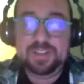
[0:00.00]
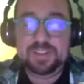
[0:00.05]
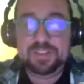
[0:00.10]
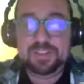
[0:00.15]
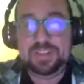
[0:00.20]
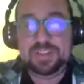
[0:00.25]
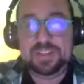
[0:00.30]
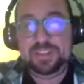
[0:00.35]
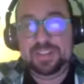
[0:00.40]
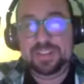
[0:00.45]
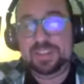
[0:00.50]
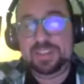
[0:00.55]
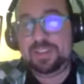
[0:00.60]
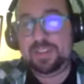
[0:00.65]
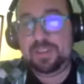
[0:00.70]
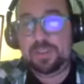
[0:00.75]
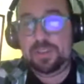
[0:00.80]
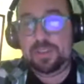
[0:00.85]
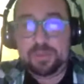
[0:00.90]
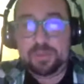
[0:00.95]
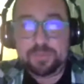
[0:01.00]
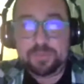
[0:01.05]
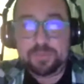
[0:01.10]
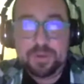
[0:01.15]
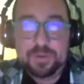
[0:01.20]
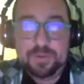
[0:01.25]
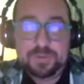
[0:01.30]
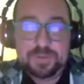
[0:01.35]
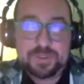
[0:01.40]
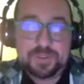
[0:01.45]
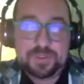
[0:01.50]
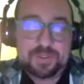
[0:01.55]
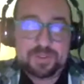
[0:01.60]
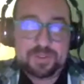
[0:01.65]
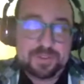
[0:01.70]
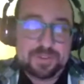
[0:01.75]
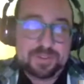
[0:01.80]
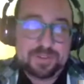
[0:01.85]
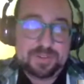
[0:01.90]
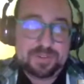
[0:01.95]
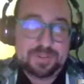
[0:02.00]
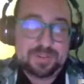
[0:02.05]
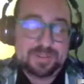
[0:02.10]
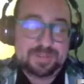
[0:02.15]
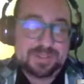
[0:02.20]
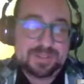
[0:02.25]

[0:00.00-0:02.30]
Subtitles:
She like throws her